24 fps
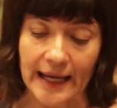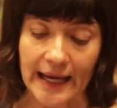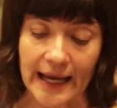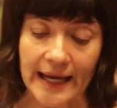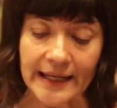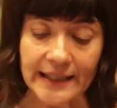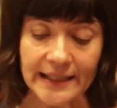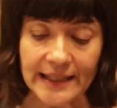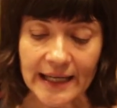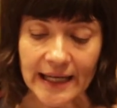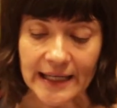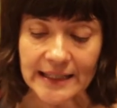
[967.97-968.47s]

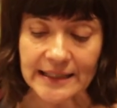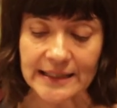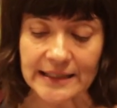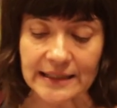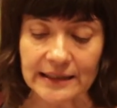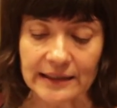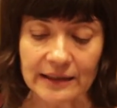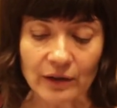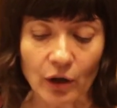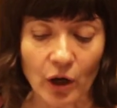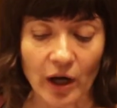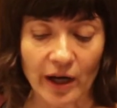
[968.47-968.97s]
and thus
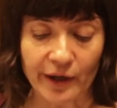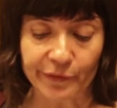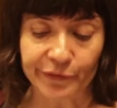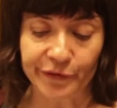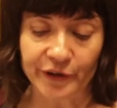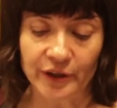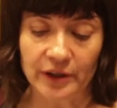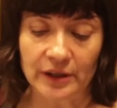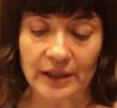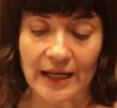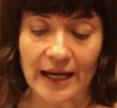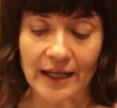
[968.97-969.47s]
the
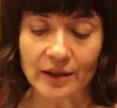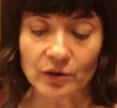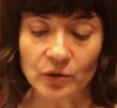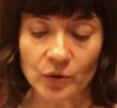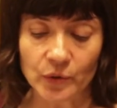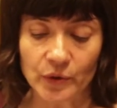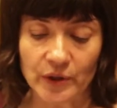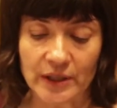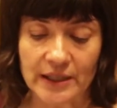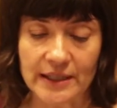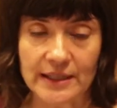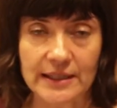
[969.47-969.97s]
often
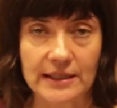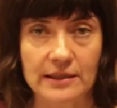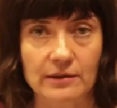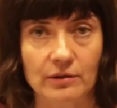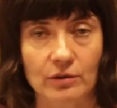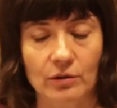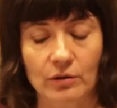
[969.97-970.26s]
unnoticed